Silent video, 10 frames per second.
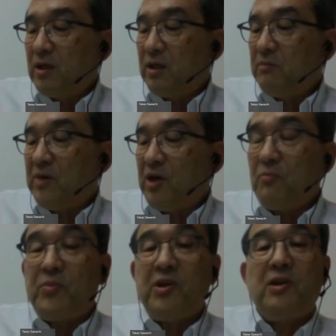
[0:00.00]
in my
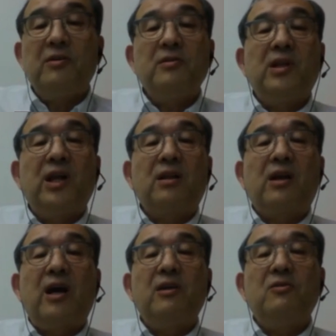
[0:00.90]
opinion, that
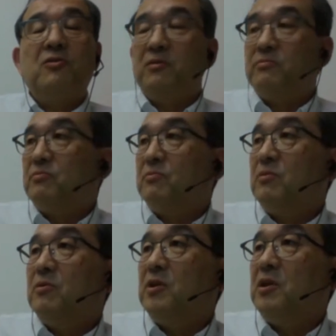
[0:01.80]
kind of
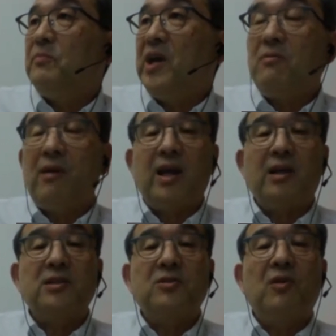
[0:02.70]
event like
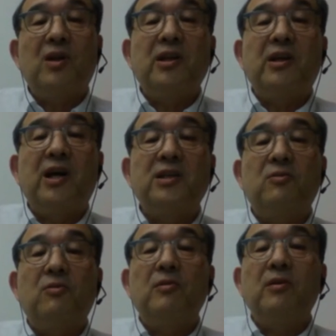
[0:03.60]
a solar
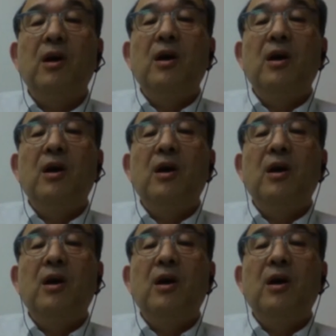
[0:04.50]
decathlon